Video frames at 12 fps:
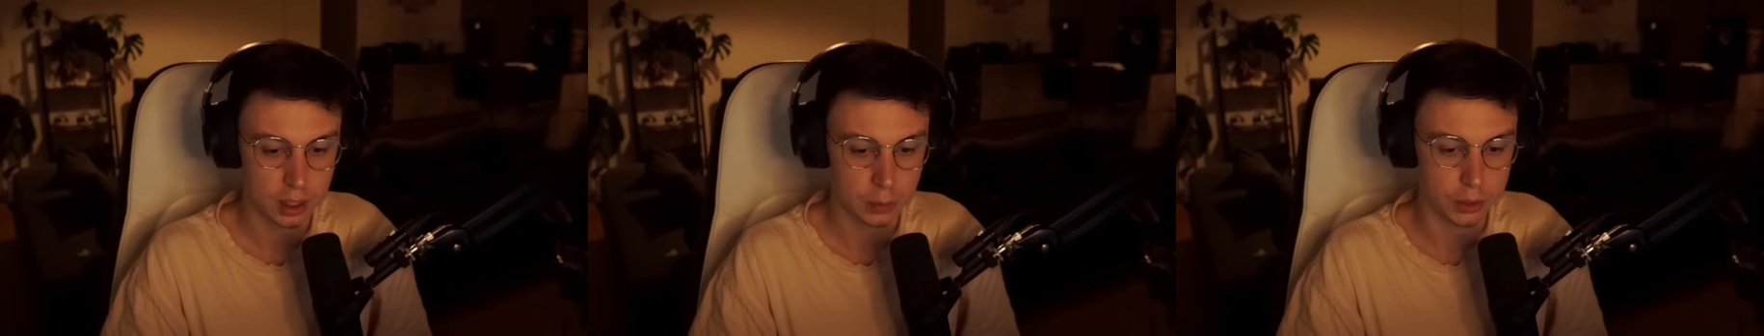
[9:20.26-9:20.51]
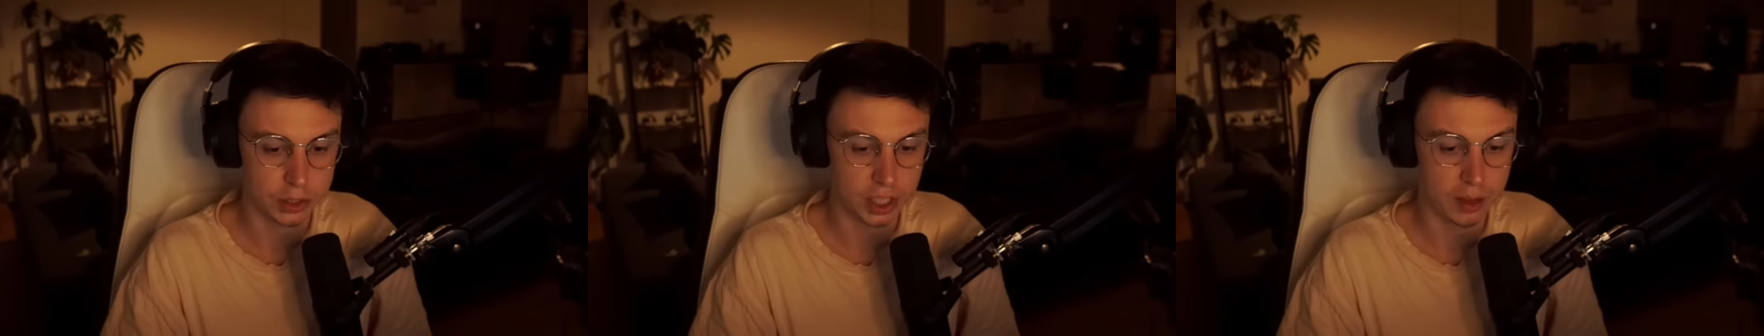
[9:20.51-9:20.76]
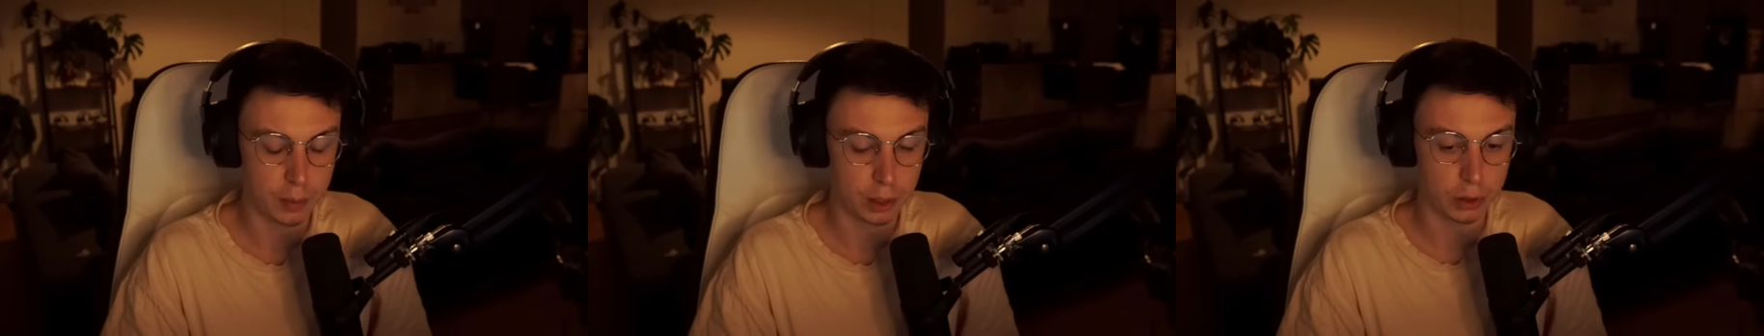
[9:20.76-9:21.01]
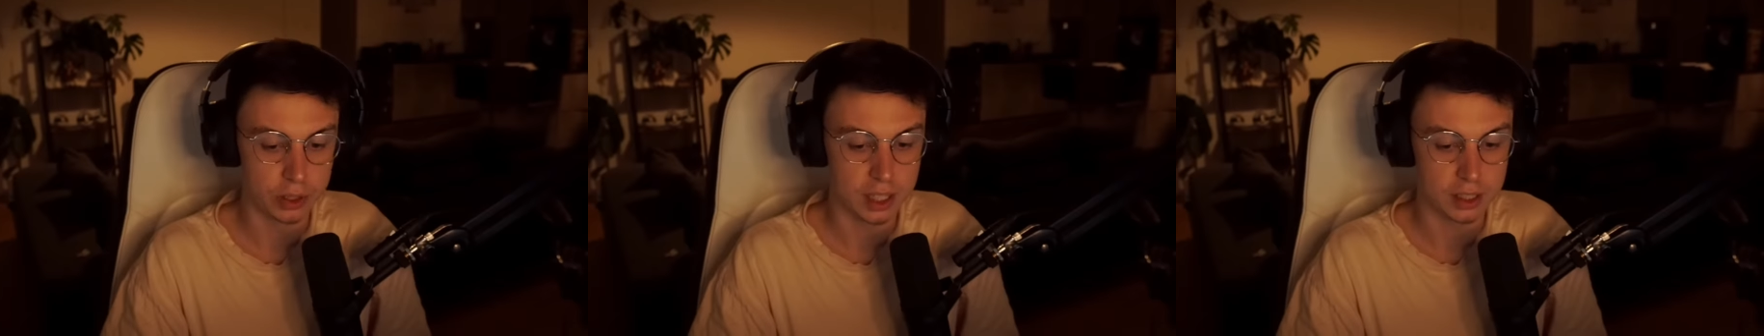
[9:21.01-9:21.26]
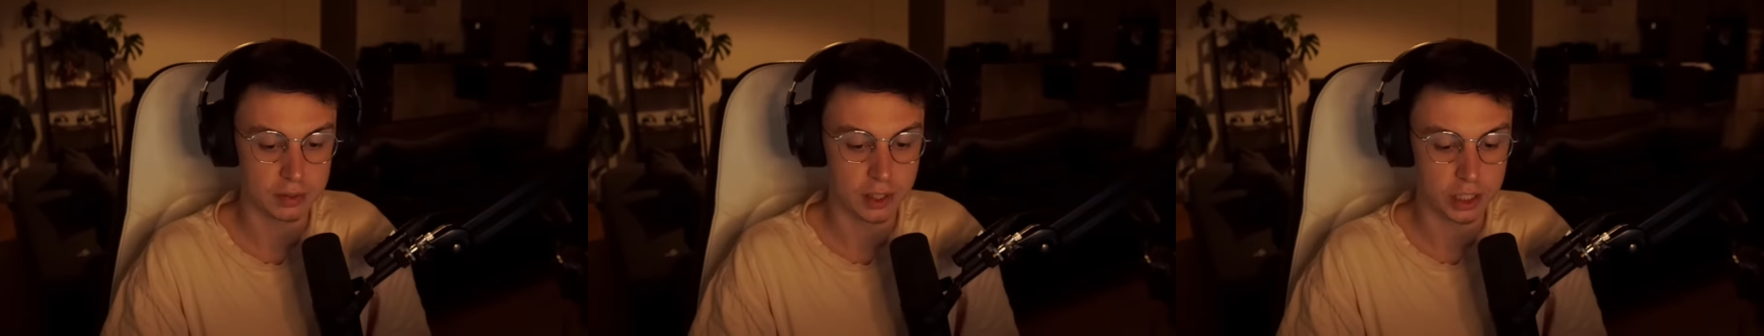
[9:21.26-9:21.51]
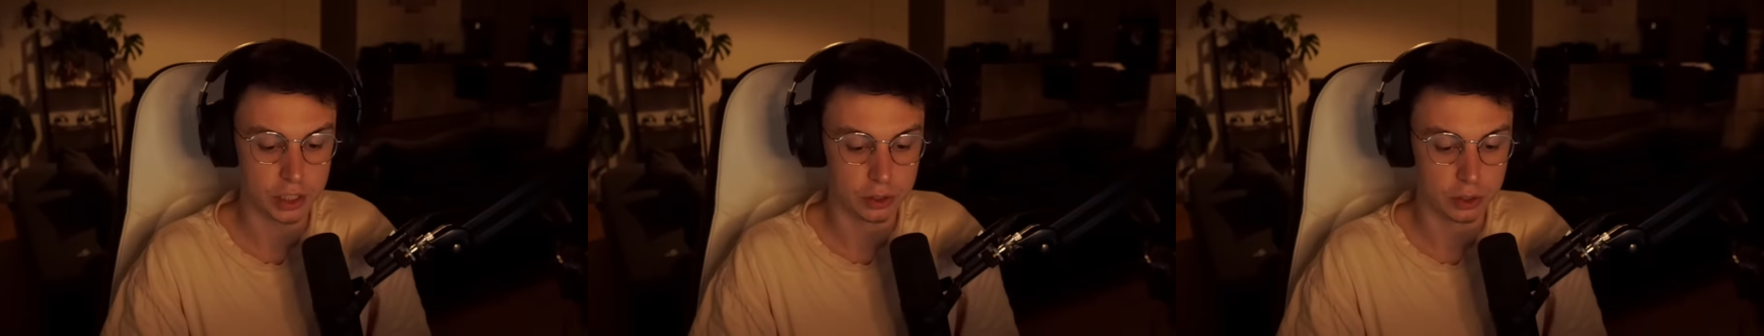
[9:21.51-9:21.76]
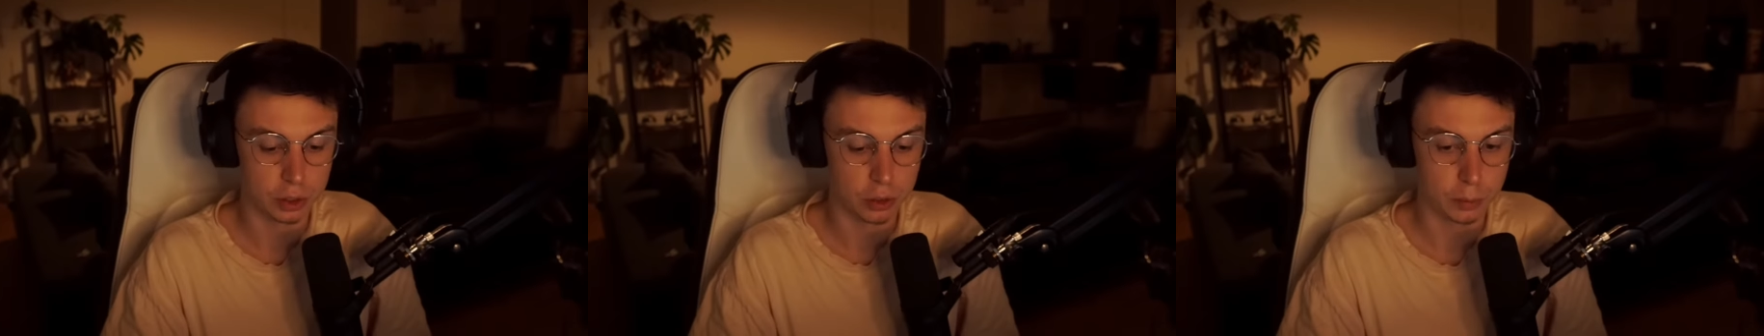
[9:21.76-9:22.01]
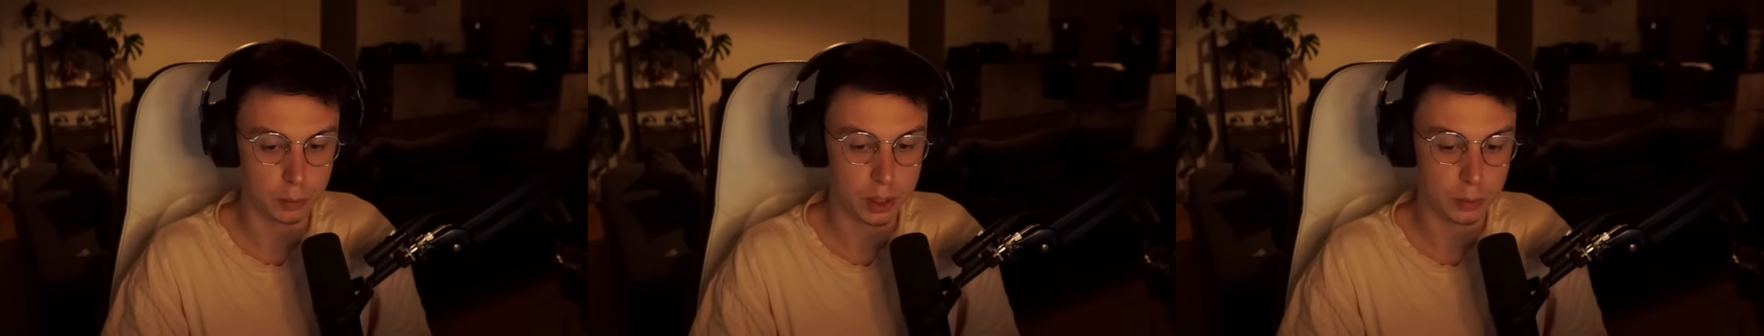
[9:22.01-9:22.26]
which gave me a lot of satisfaction to
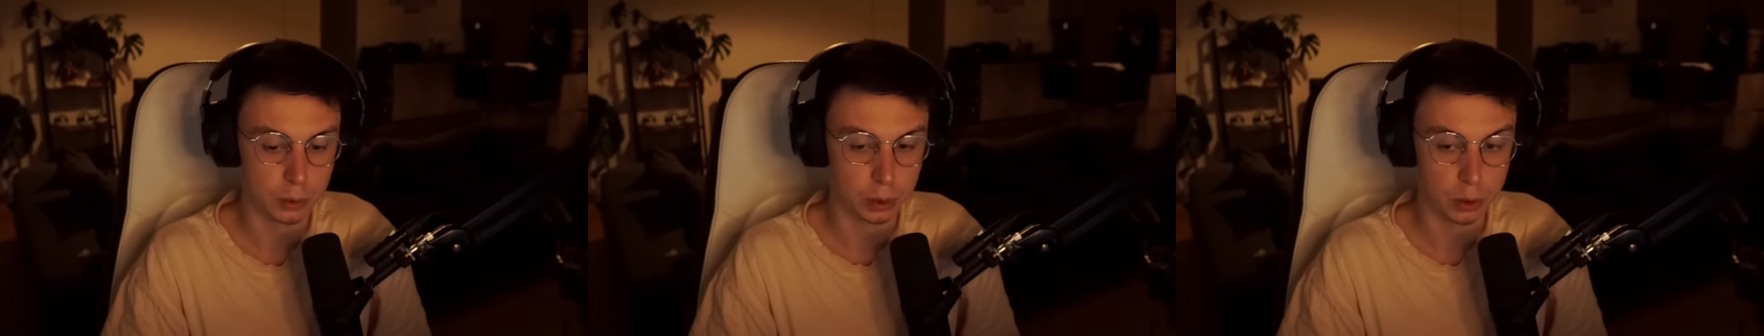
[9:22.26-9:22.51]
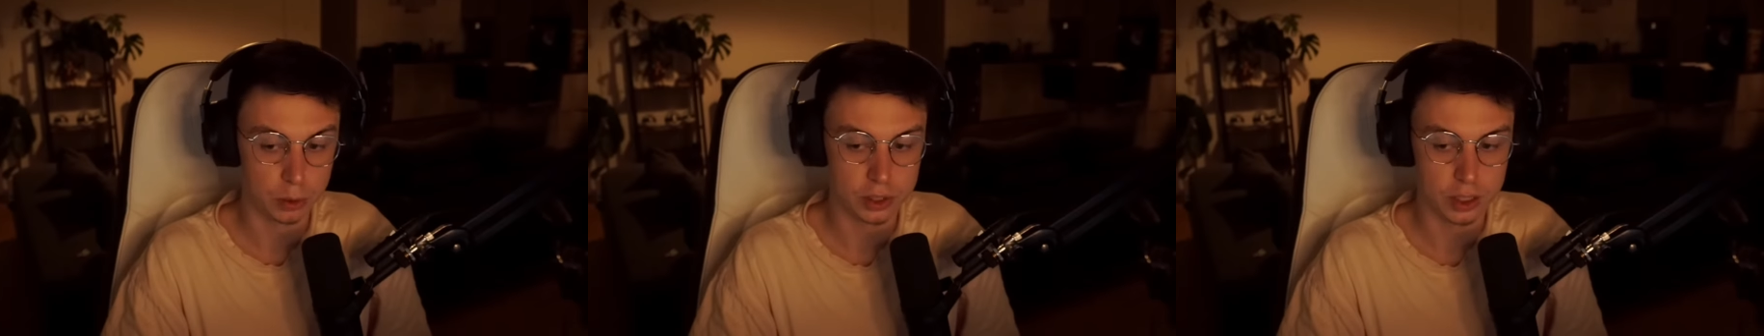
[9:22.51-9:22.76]
know that people learned